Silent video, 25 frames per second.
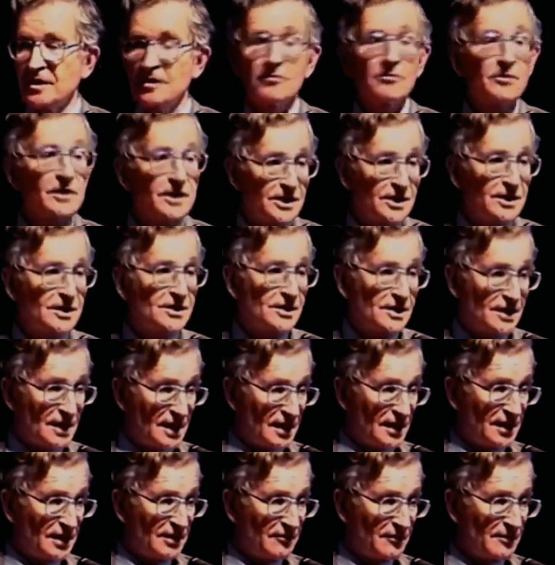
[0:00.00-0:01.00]
which
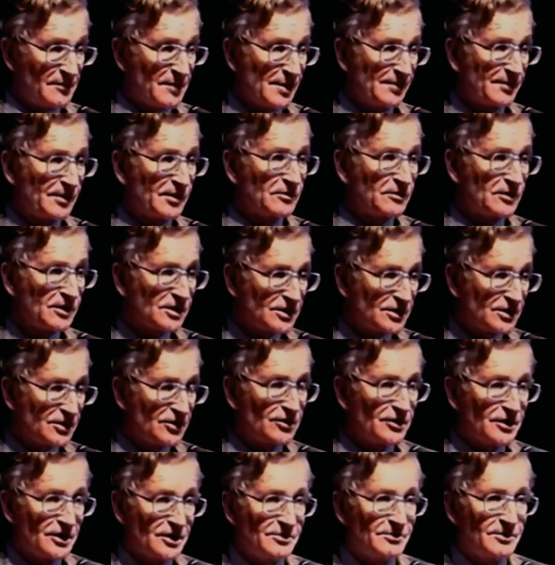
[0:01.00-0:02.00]
incidentally, remember, was
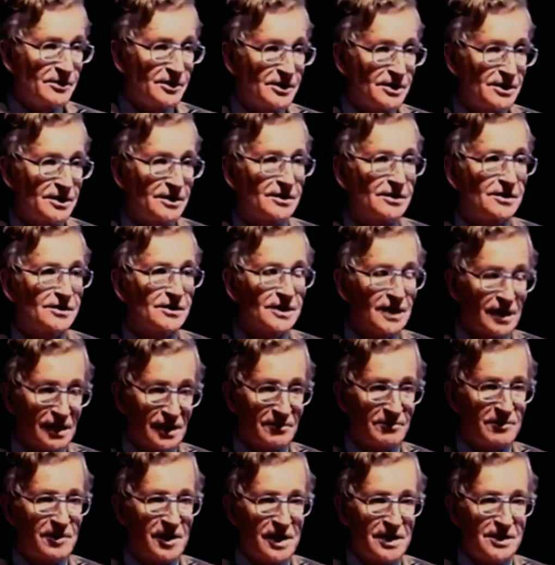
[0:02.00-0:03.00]
George Bush's
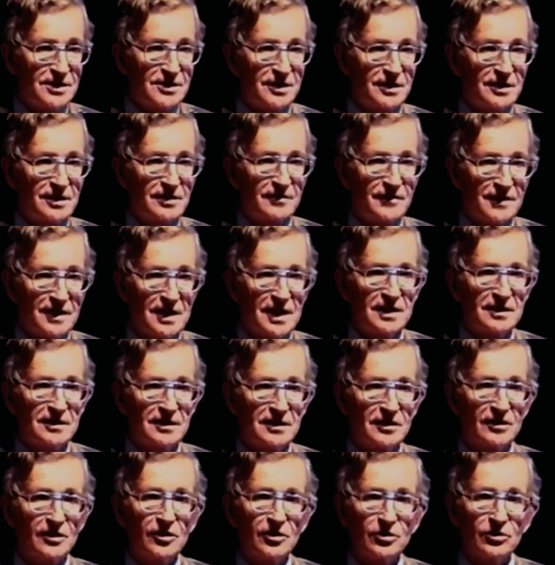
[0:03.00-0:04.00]
celebration of the end
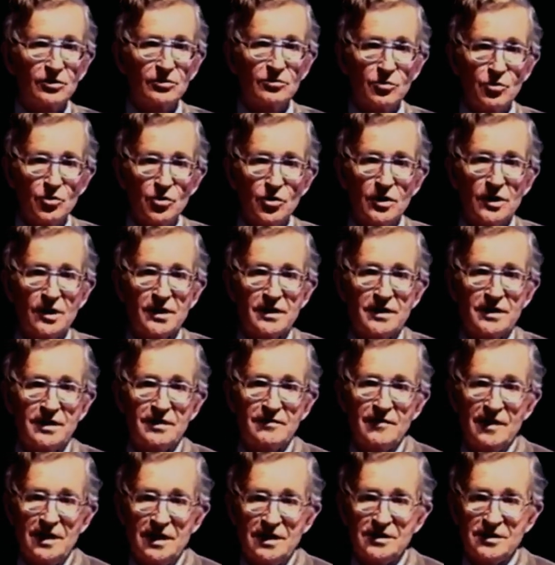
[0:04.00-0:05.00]
of the Cold War. The
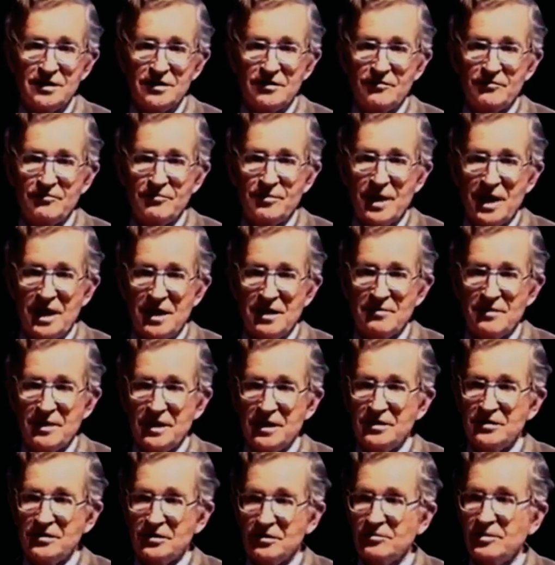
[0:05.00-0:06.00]
invasion of
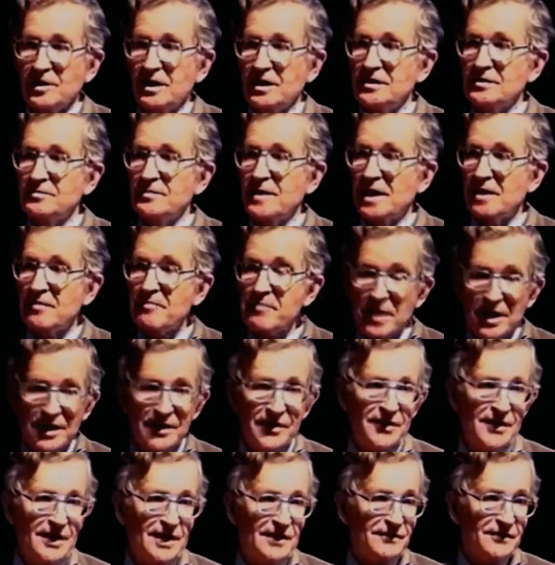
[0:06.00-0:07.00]
Panama took place about a
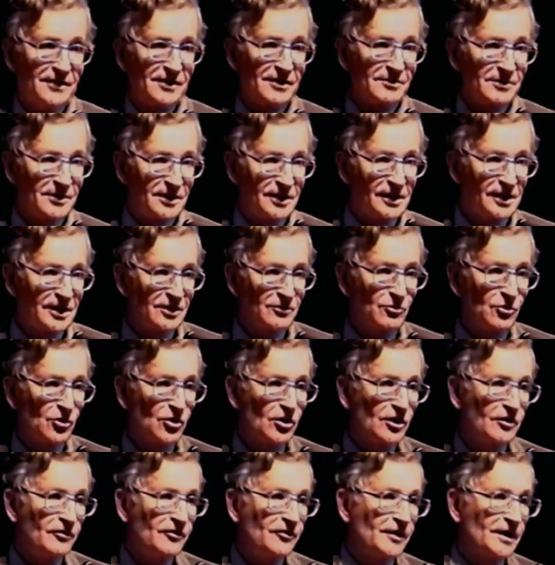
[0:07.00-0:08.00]
month after the Berlin
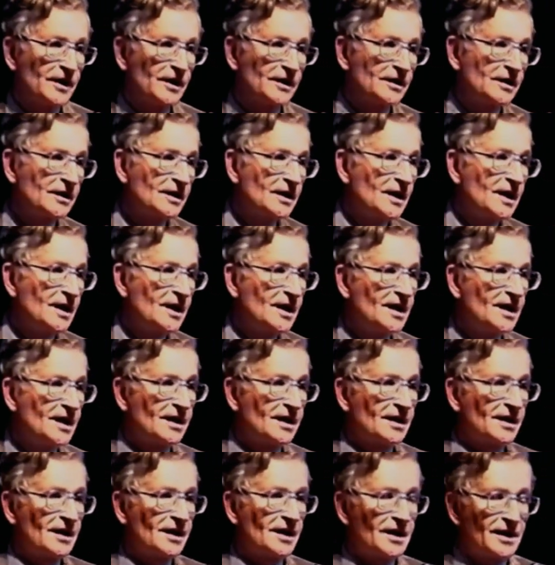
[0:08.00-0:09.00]
Wall fell.
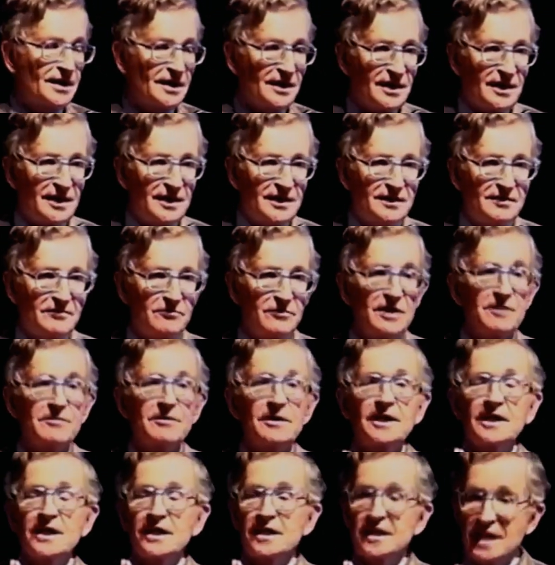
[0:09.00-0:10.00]
And we
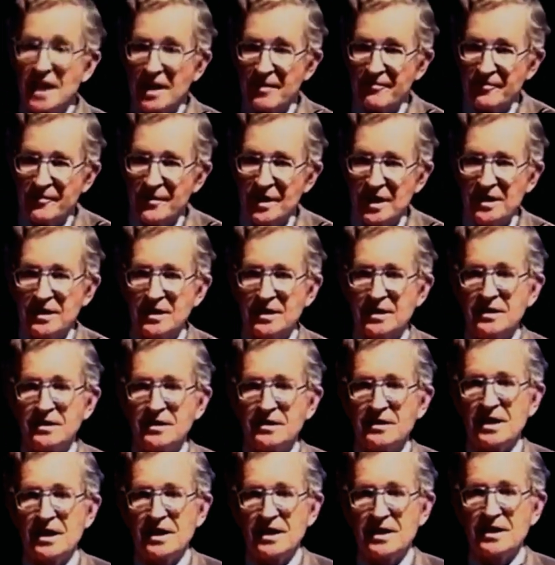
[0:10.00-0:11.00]
were condemned by the
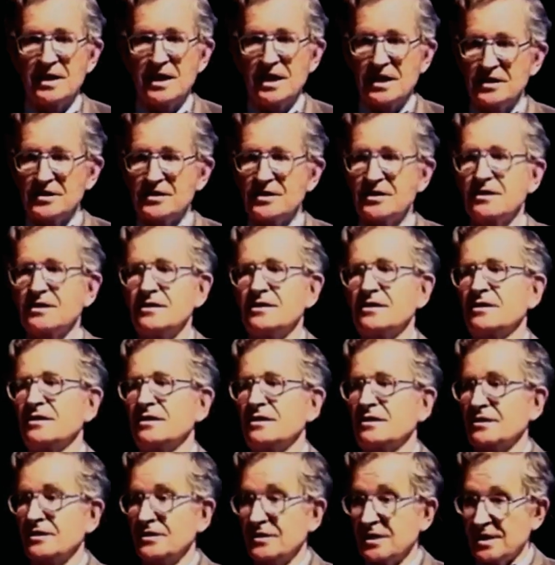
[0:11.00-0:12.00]
United Nations. You
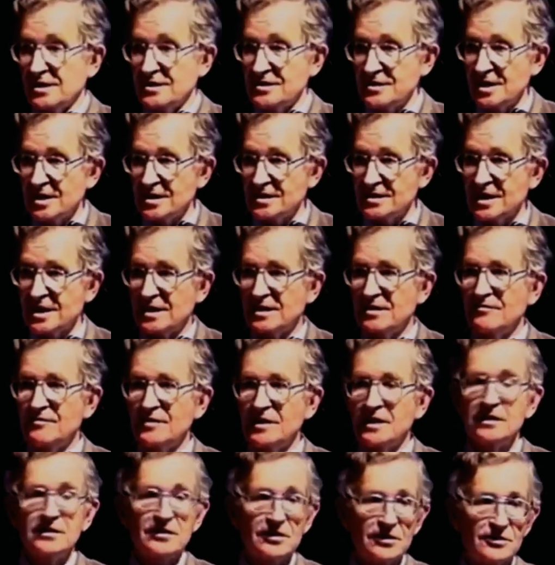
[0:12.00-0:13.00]
know, the United States had to
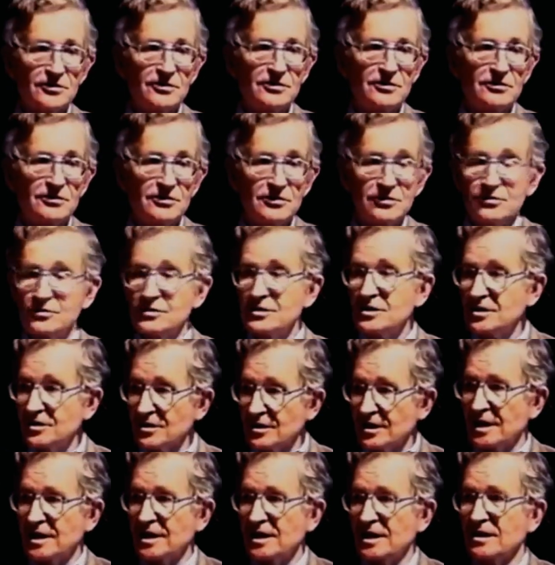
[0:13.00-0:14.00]
veto those two
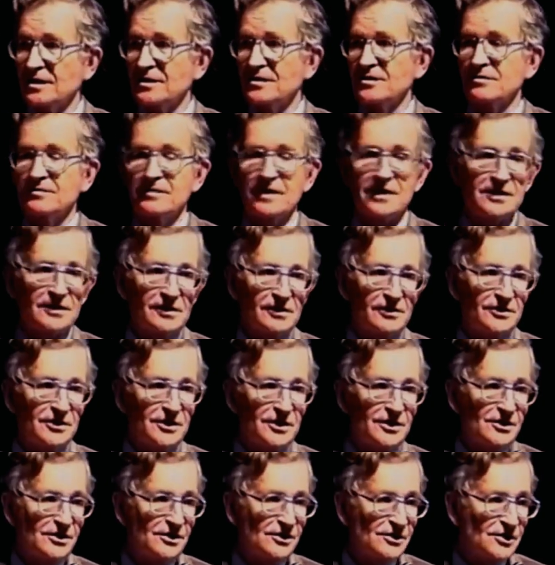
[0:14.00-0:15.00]
Security Council
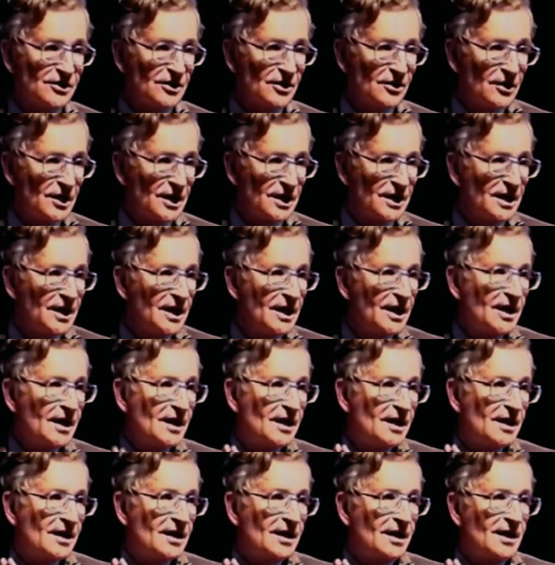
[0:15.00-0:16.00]
resolutions and so
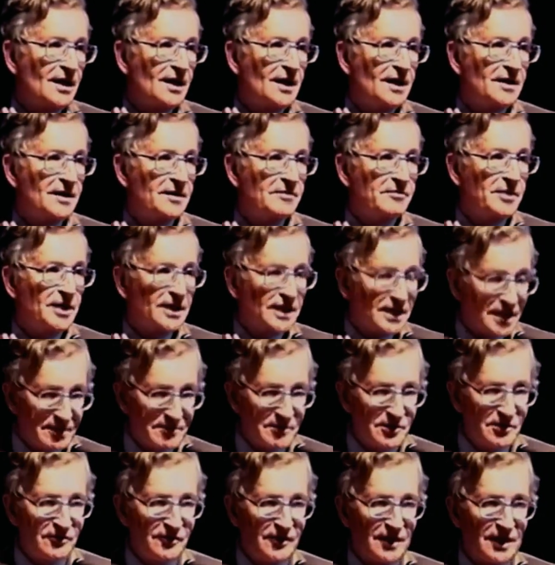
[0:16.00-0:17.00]
on. But they
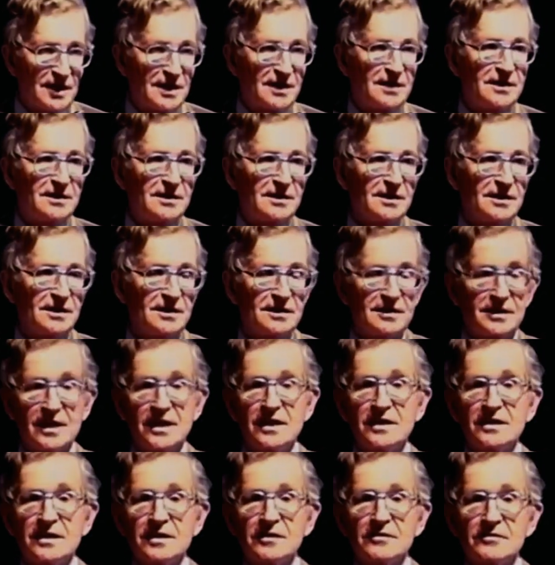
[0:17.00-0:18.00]
moved in.
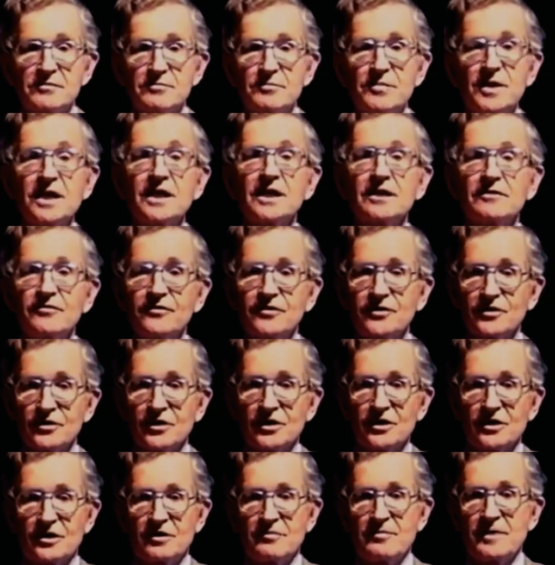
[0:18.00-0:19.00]
There's big
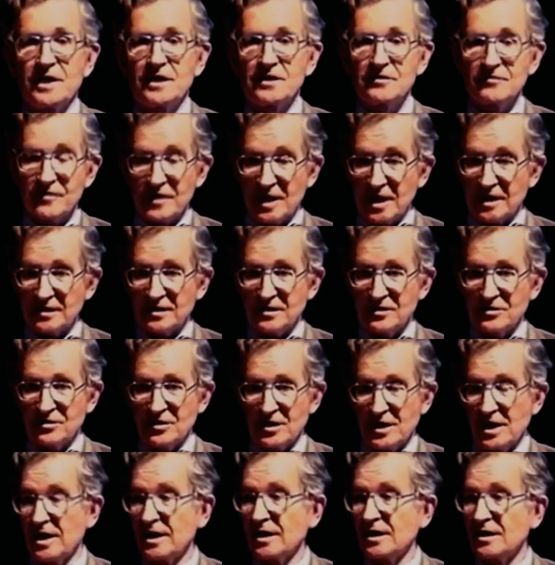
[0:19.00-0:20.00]
furor about the fact that
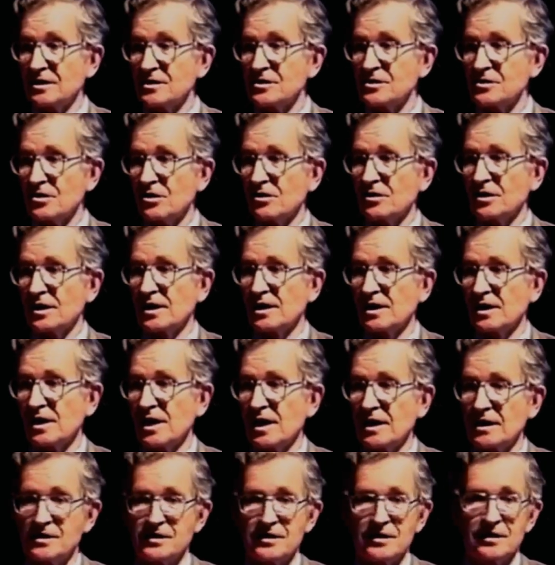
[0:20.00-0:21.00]
Noriega had stolen an
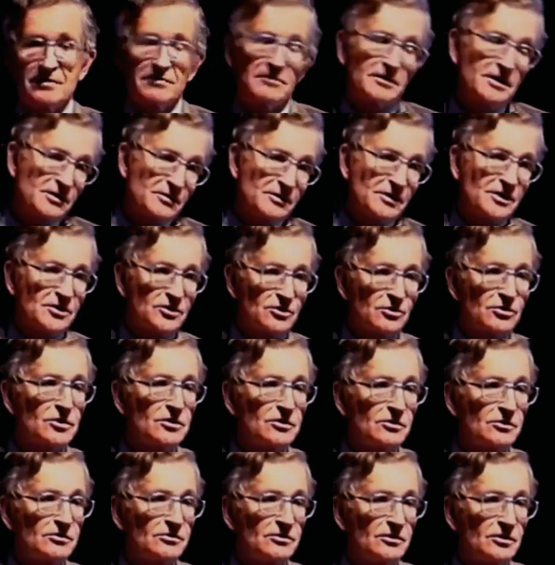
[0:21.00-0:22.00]
election, which was
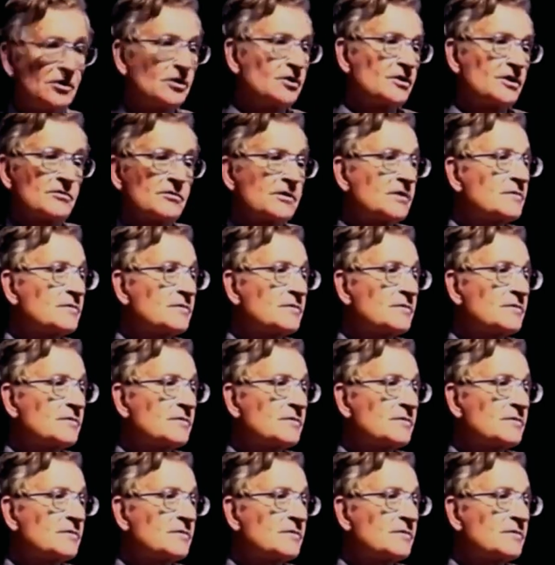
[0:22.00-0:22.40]
true, although